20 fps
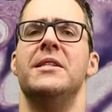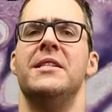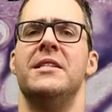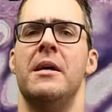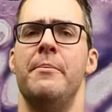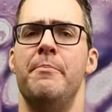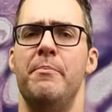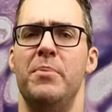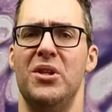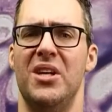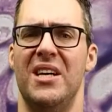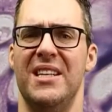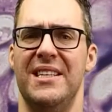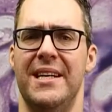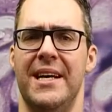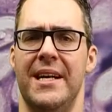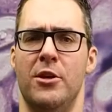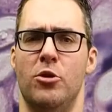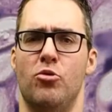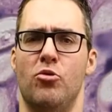Some blood
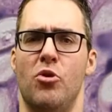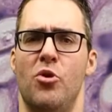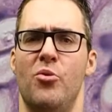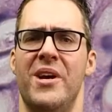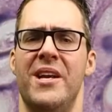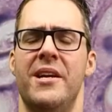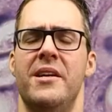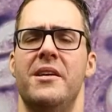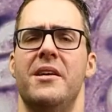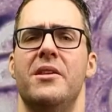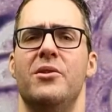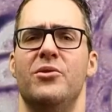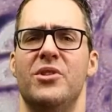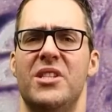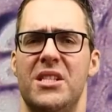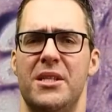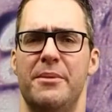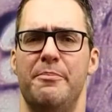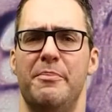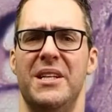can grow into those
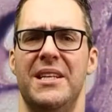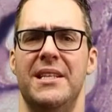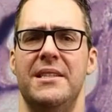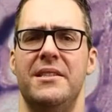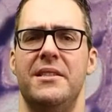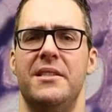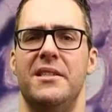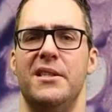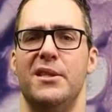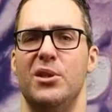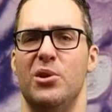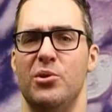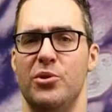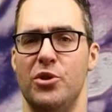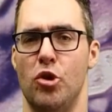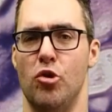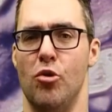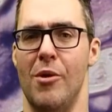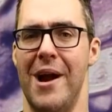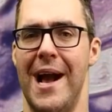splits, those
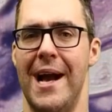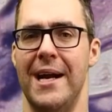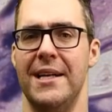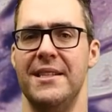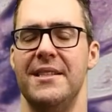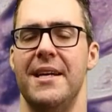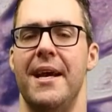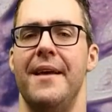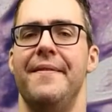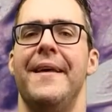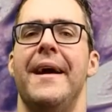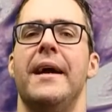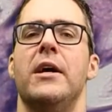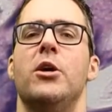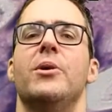cracks, and that